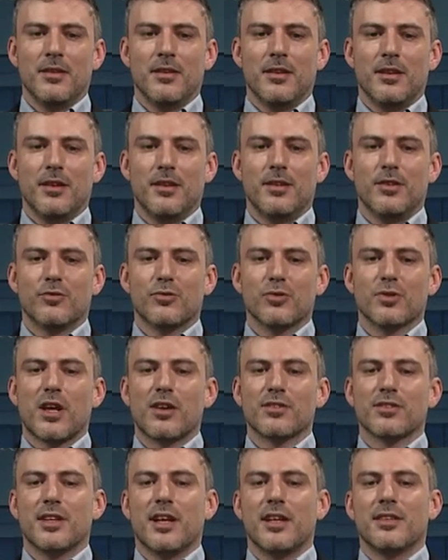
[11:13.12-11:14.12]
In
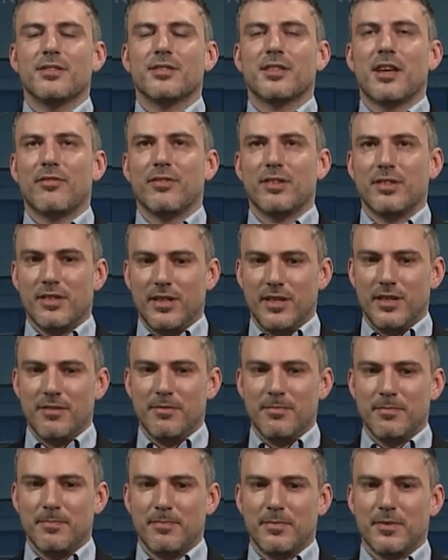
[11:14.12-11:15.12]
2017,
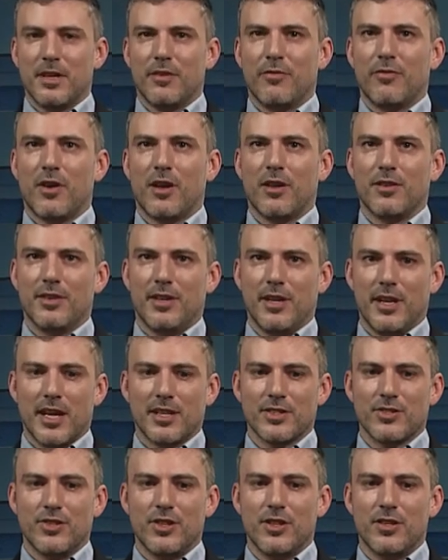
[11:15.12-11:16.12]
the
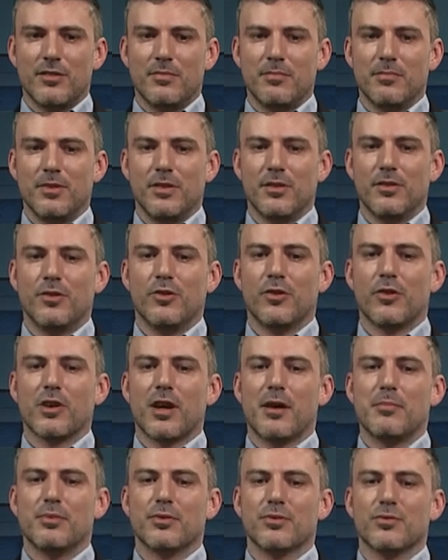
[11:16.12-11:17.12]
next year,
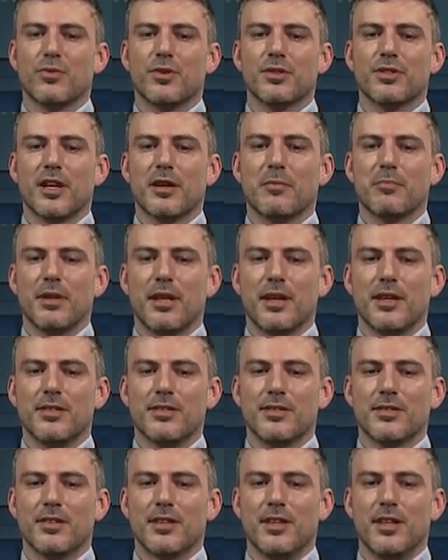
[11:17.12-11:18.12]
Eurocampus will take
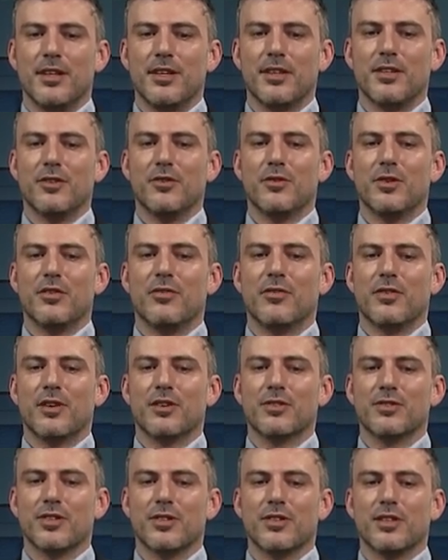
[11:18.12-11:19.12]
place in
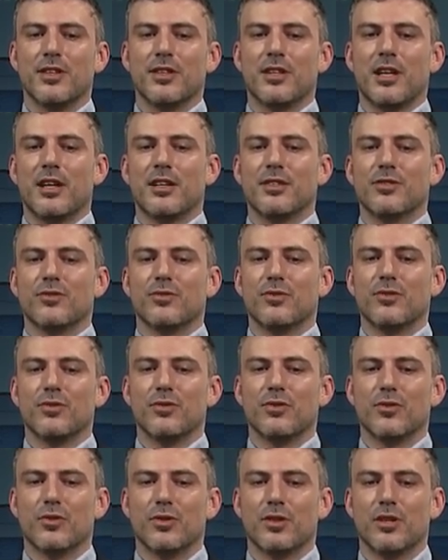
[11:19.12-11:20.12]
University delle
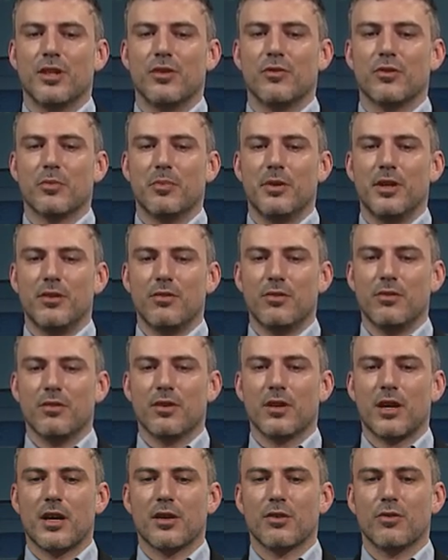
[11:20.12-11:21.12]
Studio di Urbino,
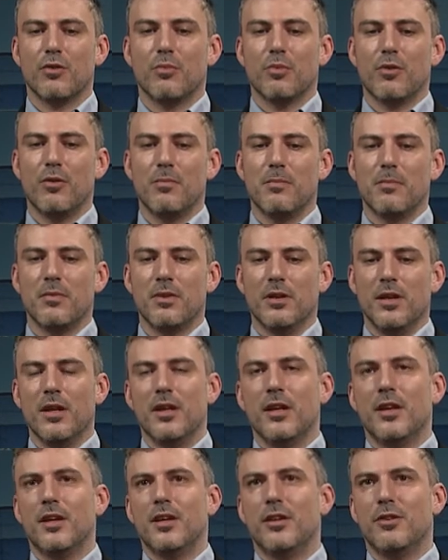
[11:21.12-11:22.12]
Carlo Bo,
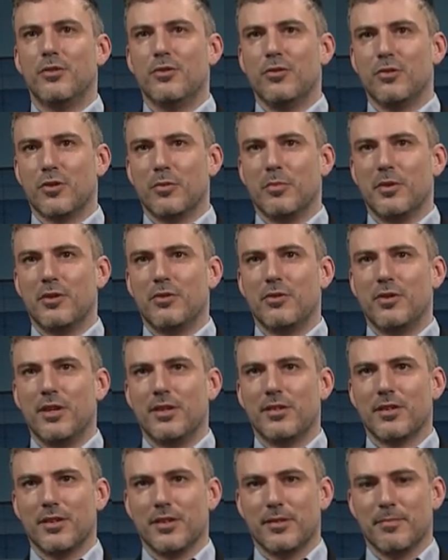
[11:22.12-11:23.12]
in Urbino,
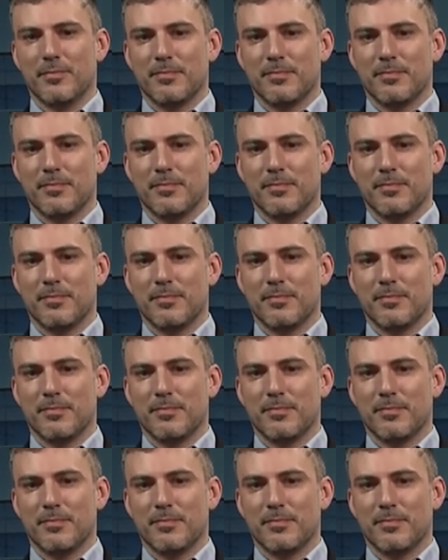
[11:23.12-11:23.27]
Italy.